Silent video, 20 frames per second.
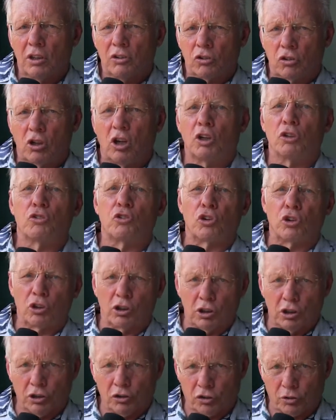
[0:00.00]
It's called
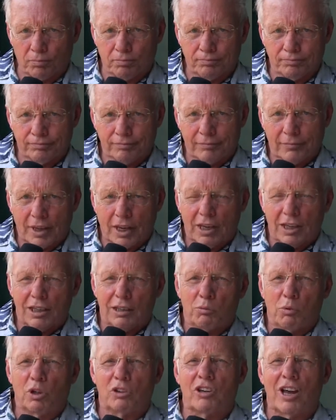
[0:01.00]
journalism
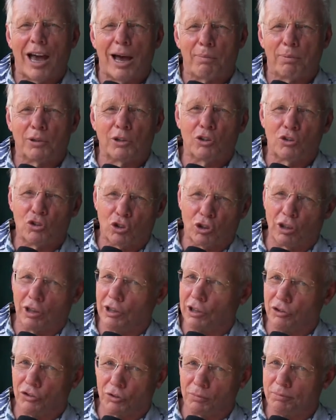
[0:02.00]
what's happened to
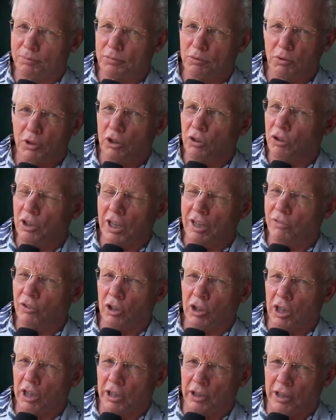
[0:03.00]
journalism. We don't have a
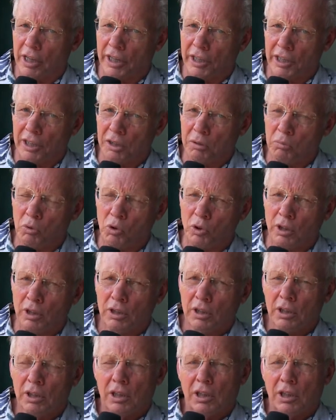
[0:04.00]
lot of that anymore.